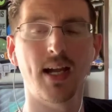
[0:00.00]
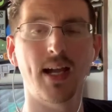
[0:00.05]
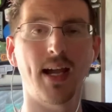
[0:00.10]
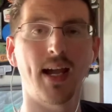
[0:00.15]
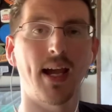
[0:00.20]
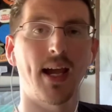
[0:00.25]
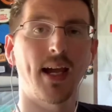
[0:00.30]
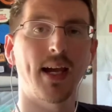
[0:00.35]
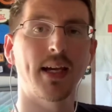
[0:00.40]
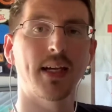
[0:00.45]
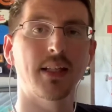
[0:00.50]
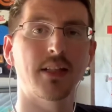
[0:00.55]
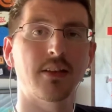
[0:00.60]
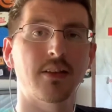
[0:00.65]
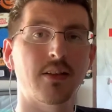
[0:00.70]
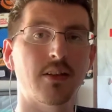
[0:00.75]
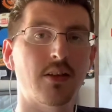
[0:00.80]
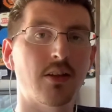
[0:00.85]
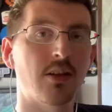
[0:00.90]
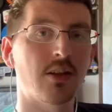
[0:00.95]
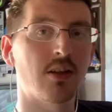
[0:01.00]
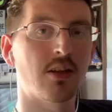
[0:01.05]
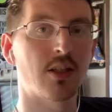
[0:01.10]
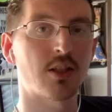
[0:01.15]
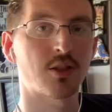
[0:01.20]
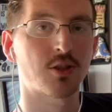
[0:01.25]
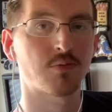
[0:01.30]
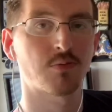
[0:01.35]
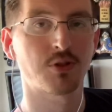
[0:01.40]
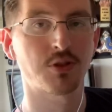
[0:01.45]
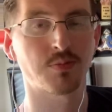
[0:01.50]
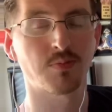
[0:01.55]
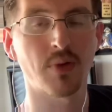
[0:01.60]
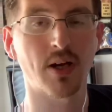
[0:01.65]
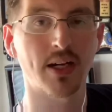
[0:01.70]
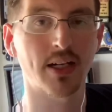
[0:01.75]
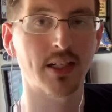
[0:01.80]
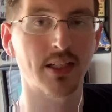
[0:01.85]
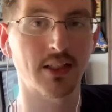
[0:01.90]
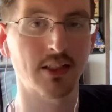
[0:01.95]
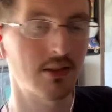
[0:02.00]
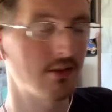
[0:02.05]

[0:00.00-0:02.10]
and this was my